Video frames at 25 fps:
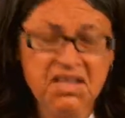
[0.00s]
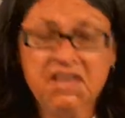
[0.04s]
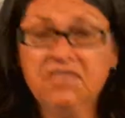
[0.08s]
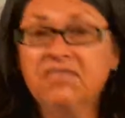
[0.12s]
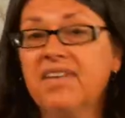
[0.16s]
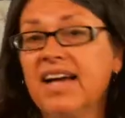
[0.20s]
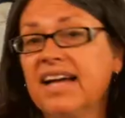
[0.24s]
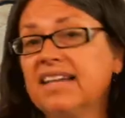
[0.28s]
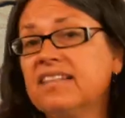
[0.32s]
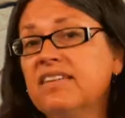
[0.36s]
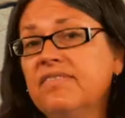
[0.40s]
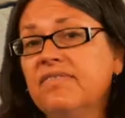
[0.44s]

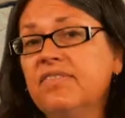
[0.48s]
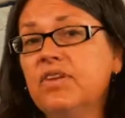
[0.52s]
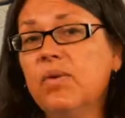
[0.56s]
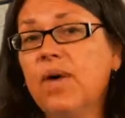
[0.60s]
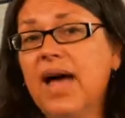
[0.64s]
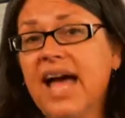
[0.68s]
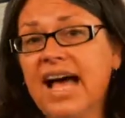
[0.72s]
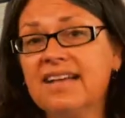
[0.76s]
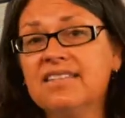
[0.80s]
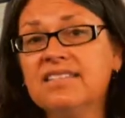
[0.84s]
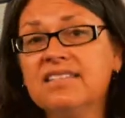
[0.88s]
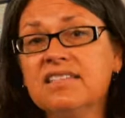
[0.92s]
In fact, if
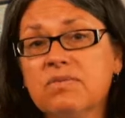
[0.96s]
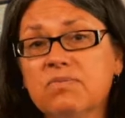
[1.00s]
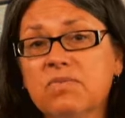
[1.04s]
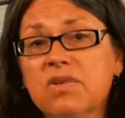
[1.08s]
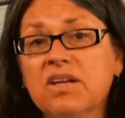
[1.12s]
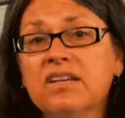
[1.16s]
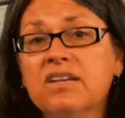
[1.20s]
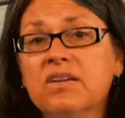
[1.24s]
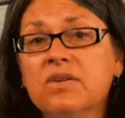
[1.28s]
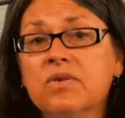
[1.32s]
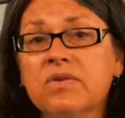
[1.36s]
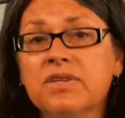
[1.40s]
you ask
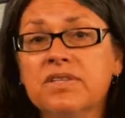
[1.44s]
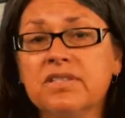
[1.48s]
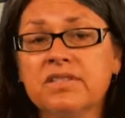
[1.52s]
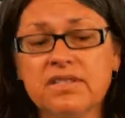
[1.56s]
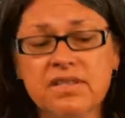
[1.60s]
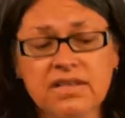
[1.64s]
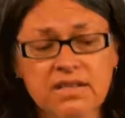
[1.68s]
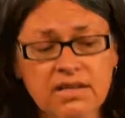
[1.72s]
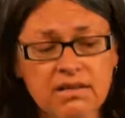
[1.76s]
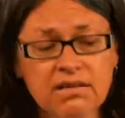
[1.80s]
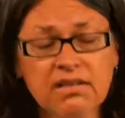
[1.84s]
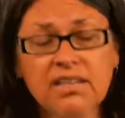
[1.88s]
someone who
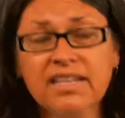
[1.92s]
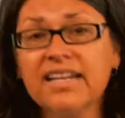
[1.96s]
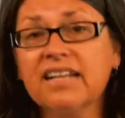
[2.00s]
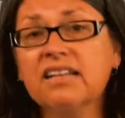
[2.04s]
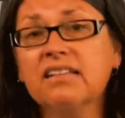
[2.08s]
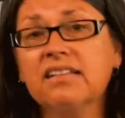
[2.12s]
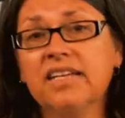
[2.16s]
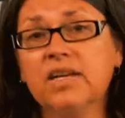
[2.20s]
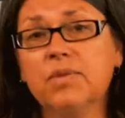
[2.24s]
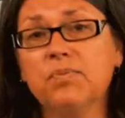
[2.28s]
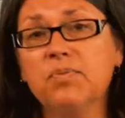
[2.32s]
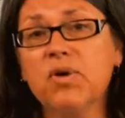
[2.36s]
is
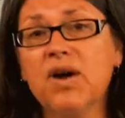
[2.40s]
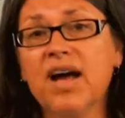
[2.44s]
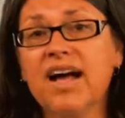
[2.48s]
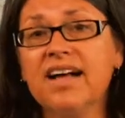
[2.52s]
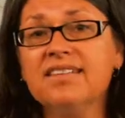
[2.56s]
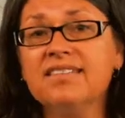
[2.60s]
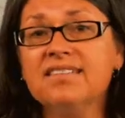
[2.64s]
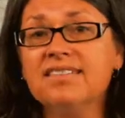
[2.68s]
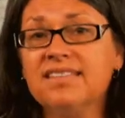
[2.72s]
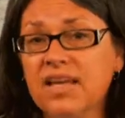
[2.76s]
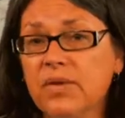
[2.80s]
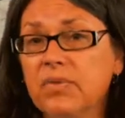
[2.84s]
clinically
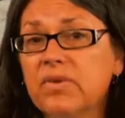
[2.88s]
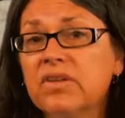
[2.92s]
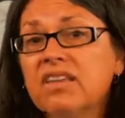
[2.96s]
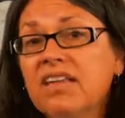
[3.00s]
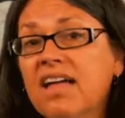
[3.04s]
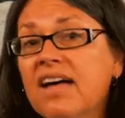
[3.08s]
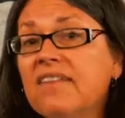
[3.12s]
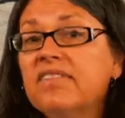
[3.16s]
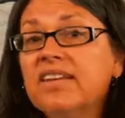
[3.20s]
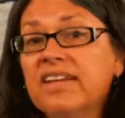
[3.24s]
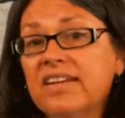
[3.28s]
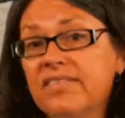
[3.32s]
depressed, they would
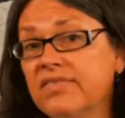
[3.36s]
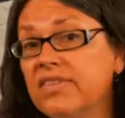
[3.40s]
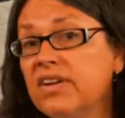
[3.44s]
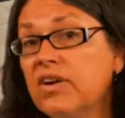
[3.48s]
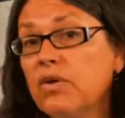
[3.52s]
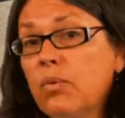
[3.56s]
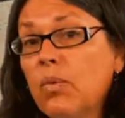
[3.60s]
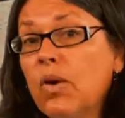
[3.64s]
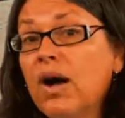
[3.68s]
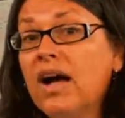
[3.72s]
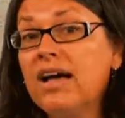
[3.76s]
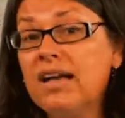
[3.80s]
love it if
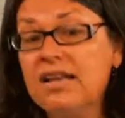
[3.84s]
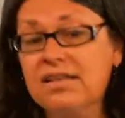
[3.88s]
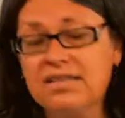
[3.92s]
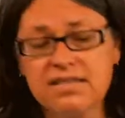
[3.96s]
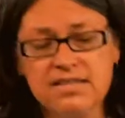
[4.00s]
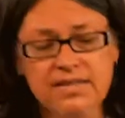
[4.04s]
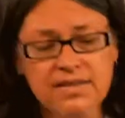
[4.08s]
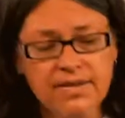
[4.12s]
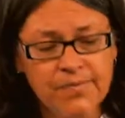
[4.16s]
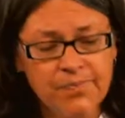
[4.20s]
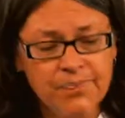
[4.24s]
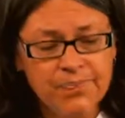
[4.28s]
there
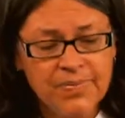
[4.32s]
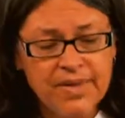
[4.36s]
was.